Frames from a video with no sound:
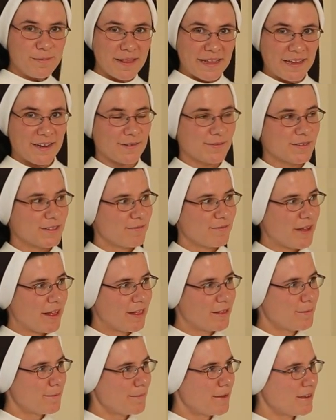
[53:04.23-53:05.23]
plane of
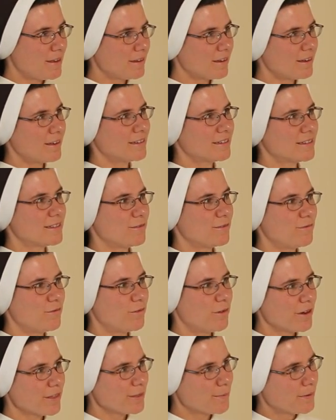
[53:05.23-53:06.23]
development is the
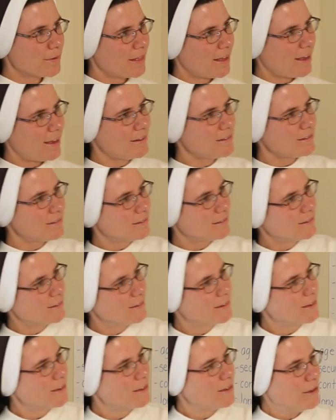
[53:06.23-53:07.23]
fourth plane,
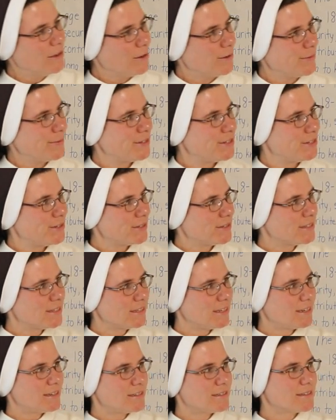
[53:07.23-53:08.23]
which you
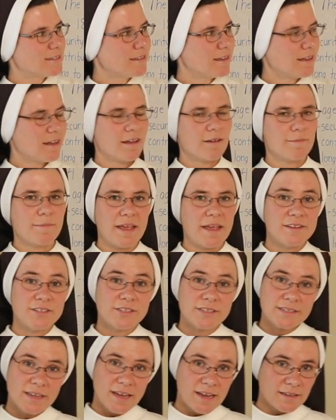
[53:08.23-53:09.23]
see is
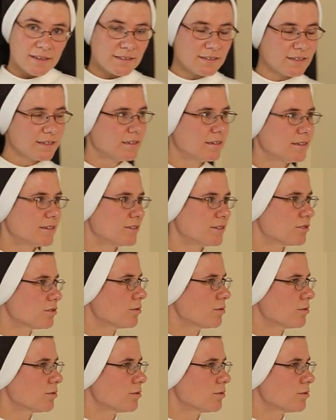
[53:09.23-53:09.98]
ages 18 to